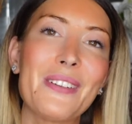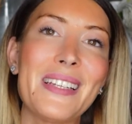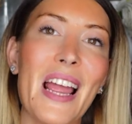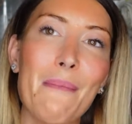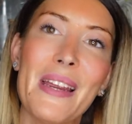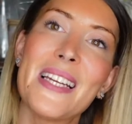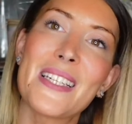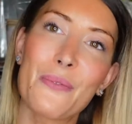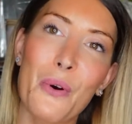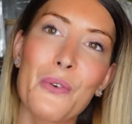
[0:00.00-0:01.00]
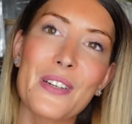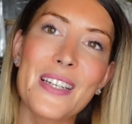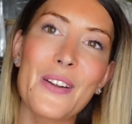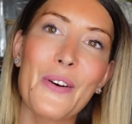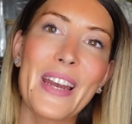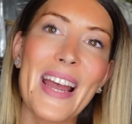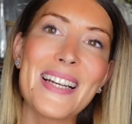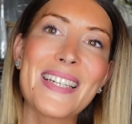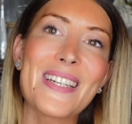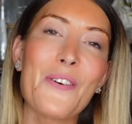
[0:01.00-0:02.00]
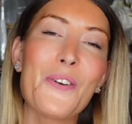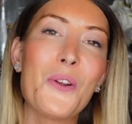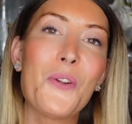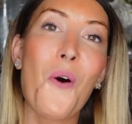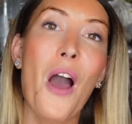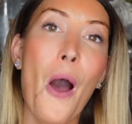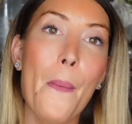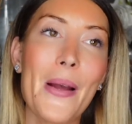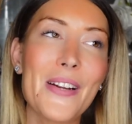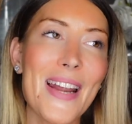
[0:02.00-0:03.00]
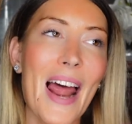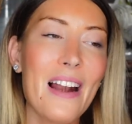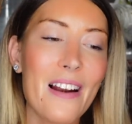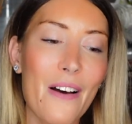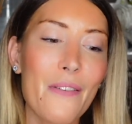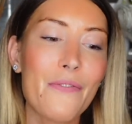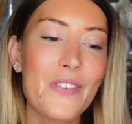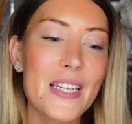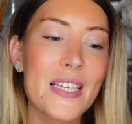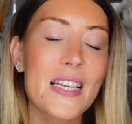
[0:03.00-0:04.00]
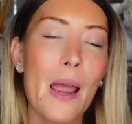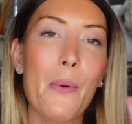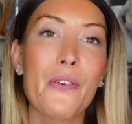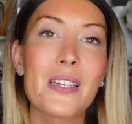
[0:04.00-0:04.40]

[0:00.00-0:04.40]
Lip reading: name is rose, okay? So you know how much I love this type of